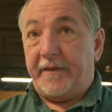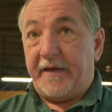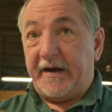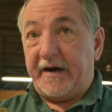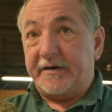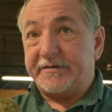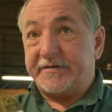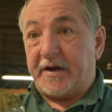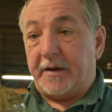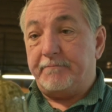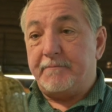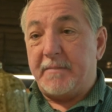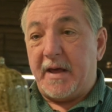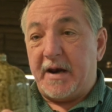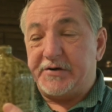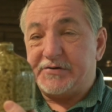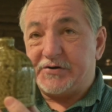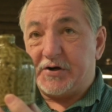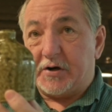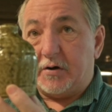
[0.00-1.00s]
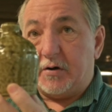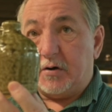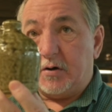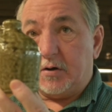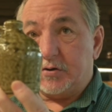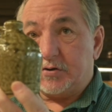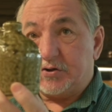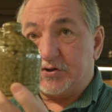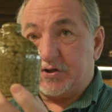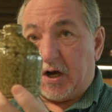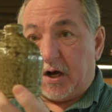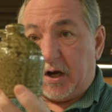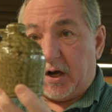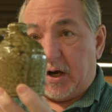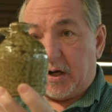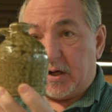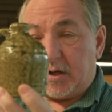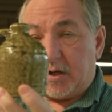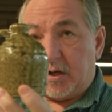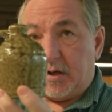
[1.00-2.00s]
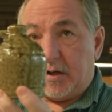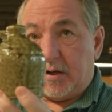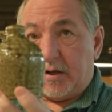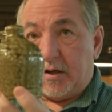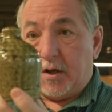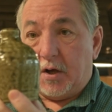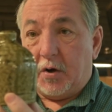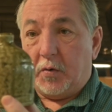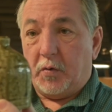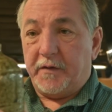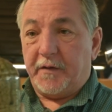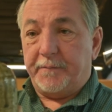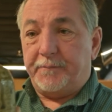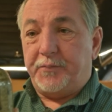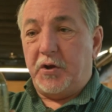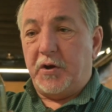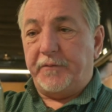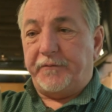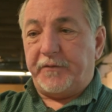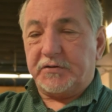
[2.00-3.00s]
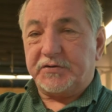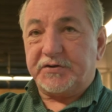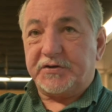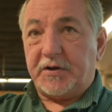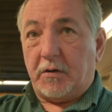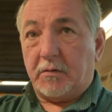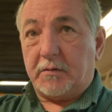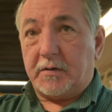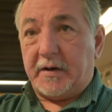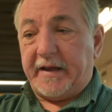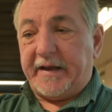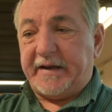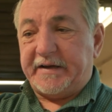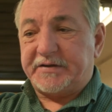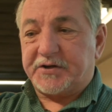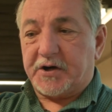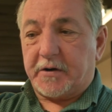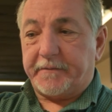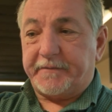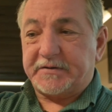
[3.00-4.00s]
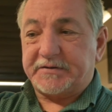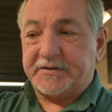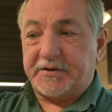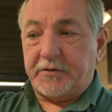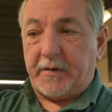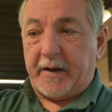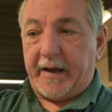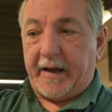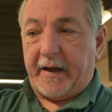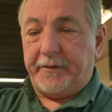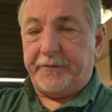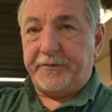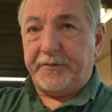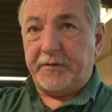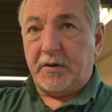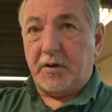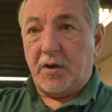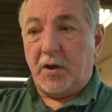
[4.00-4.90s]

There's a miniature jug with a beautiful salt glaze surface throughout,